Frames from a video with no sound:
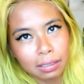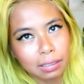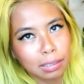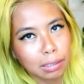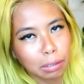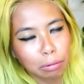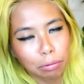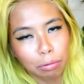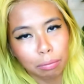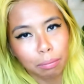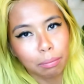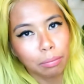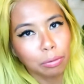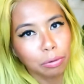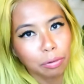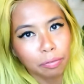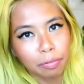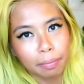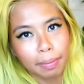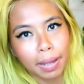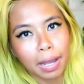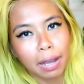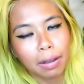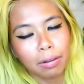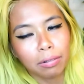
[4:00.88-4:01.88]
they would move
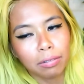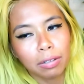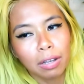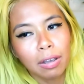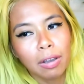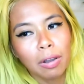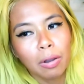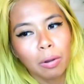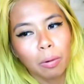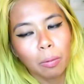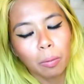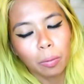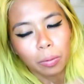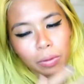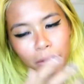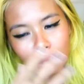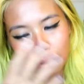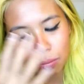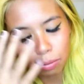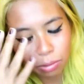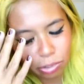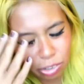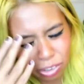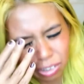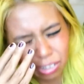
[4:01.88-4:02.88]
about, or
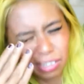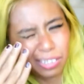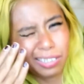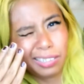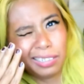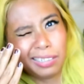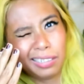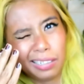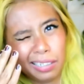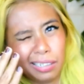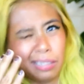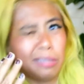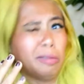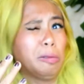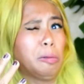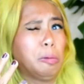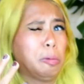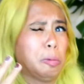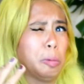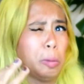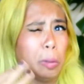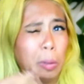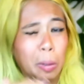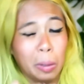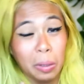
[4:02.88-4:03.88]
they would just
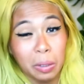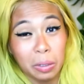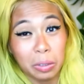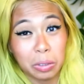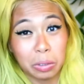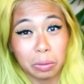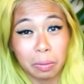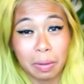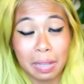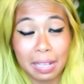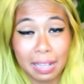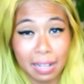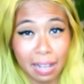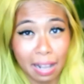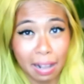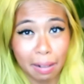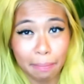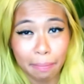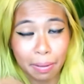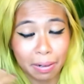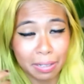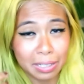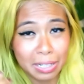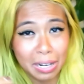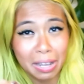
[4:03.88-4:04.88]
doing
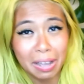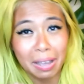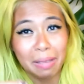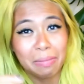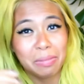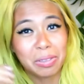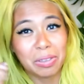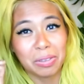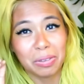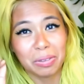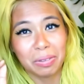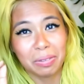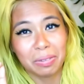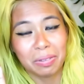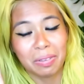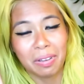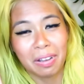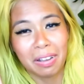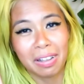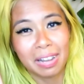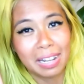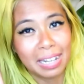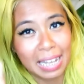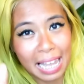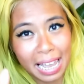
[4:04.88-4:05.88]
that by the time you
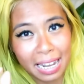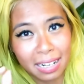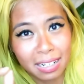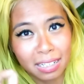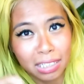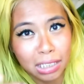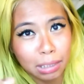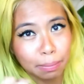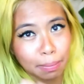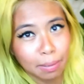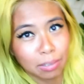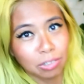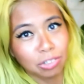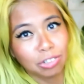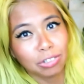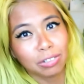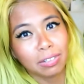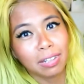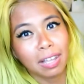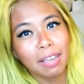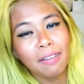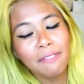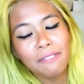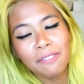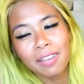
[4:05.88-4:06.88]
land a sponge
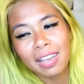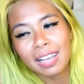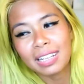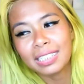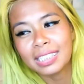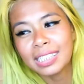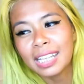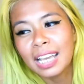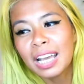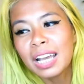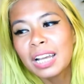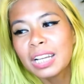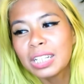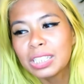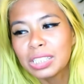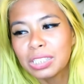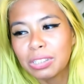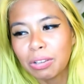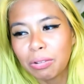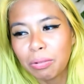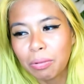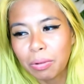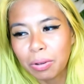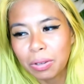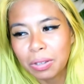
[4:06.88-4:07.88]
on their face.
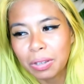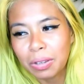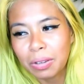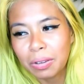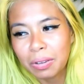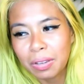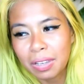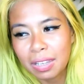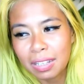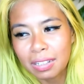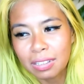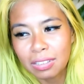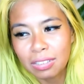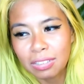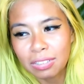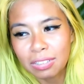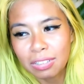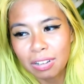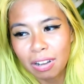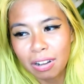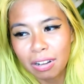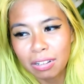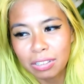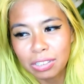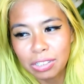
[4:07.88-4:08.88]
So what you can
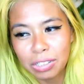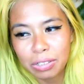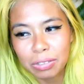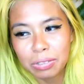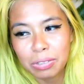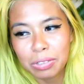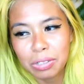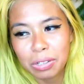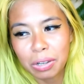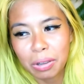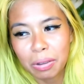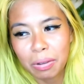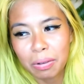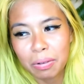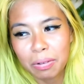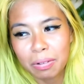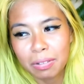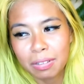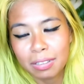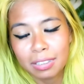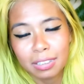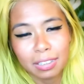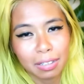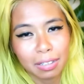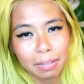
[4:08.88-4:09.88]
do
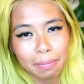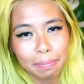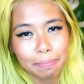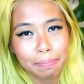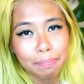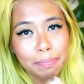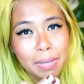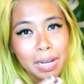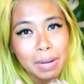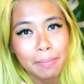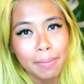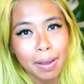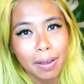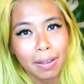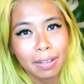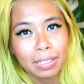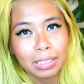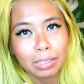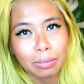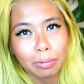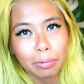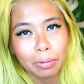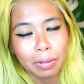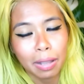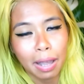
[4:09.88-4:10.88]
to
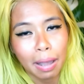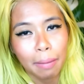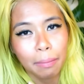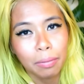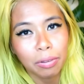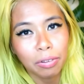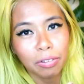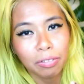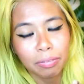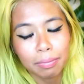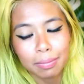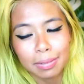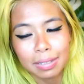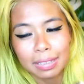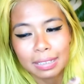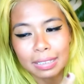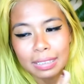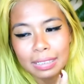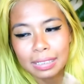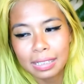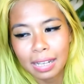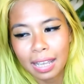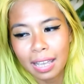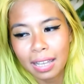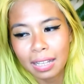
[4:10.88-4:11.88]
minimize all that
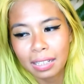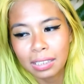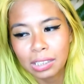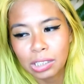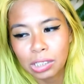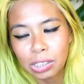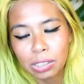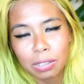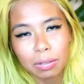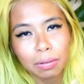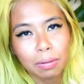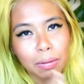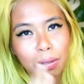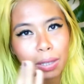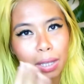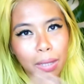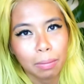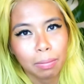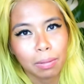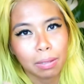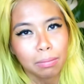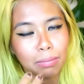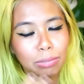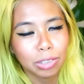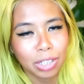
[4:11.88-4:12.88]
movement is to
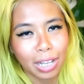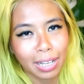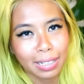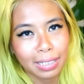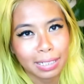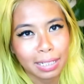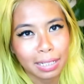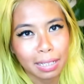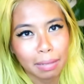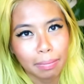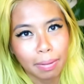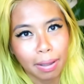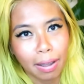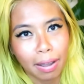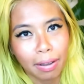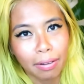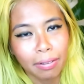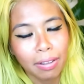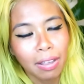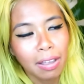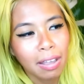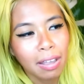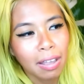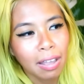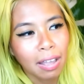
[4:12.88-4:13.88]
keep them chatting about
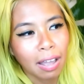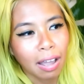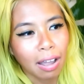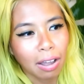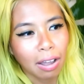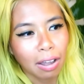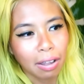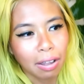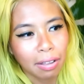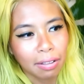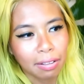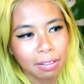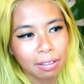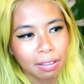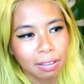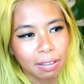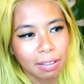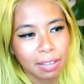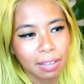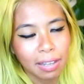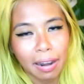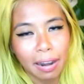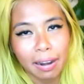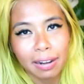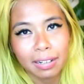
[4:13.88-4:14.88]

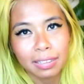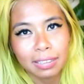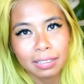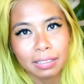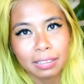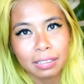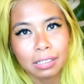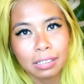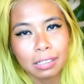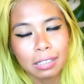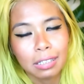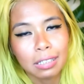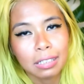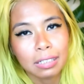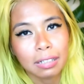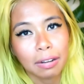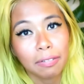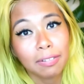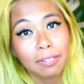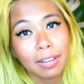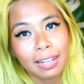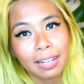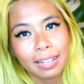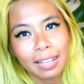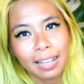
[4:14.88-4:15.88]
the characters and
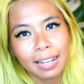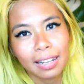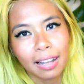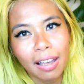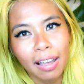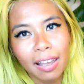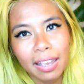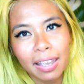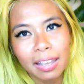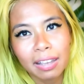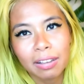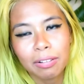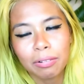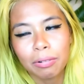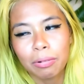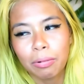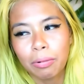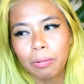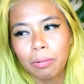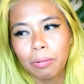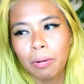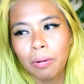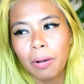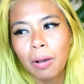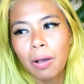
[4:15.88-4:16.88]
stuff that they like,
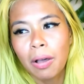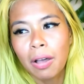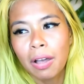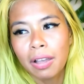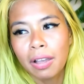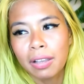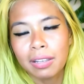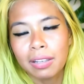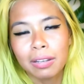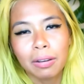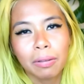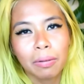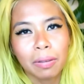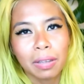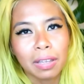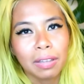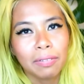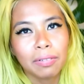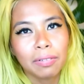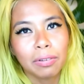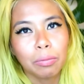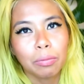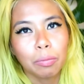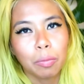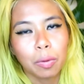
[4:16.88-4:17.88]
or
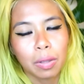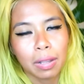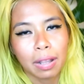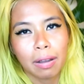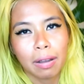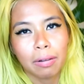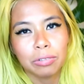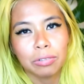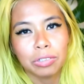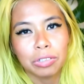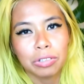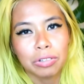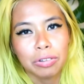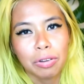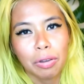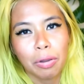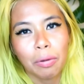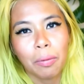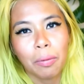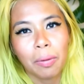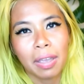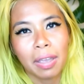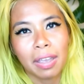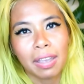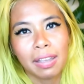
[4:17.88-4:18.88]
even without
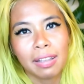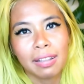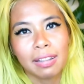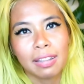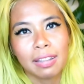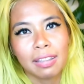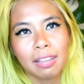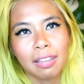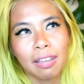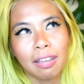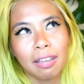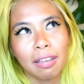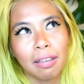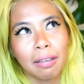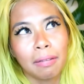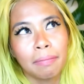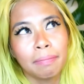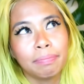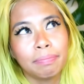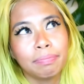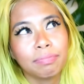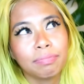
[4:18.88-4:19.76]
knowing the